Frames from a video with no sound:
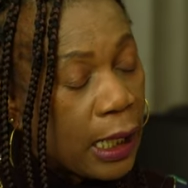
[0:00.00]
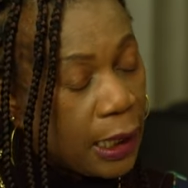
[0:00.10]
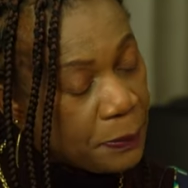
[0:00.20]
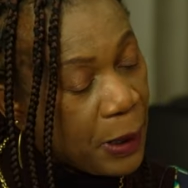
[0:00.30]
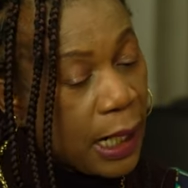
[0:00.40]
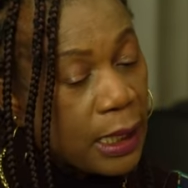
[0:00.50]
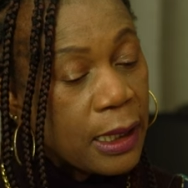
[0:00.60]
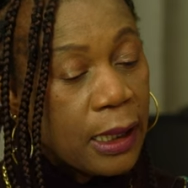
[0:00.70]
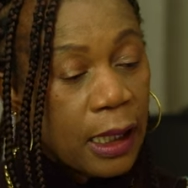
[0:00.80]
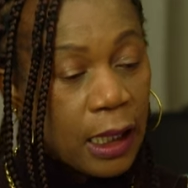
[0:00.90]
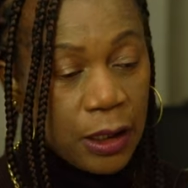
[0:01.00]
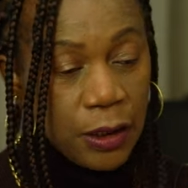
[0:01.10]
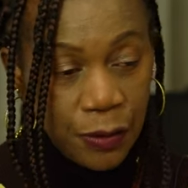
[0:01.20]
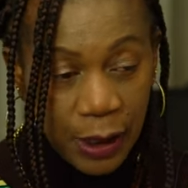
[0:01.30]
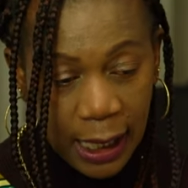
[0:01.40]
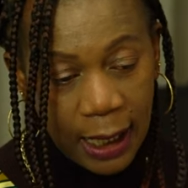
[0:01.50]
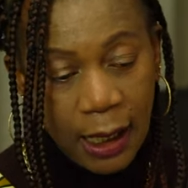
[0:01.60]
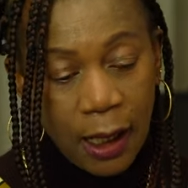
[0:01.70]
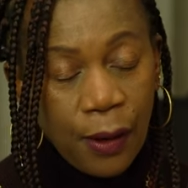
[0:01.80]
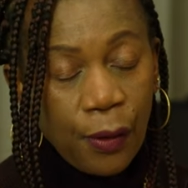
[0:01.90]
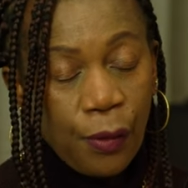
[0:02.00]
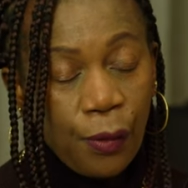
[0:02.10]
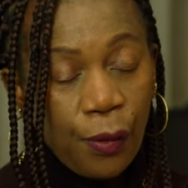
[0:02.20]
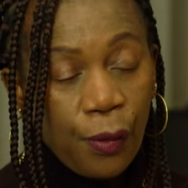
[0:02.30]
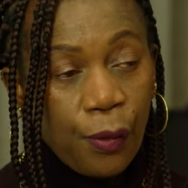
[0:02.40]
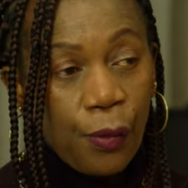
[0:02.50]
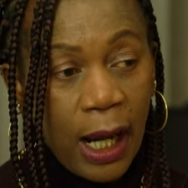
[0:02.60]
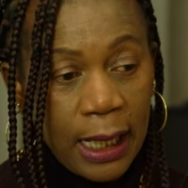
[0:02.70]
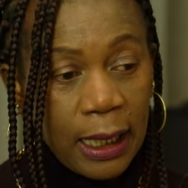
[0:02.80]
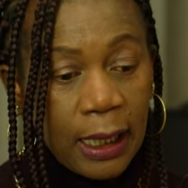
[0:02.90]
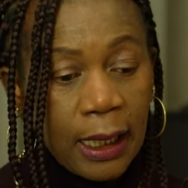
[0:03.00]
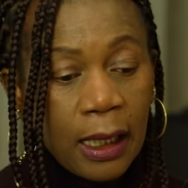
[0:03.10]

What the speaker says: and buy a new car. One.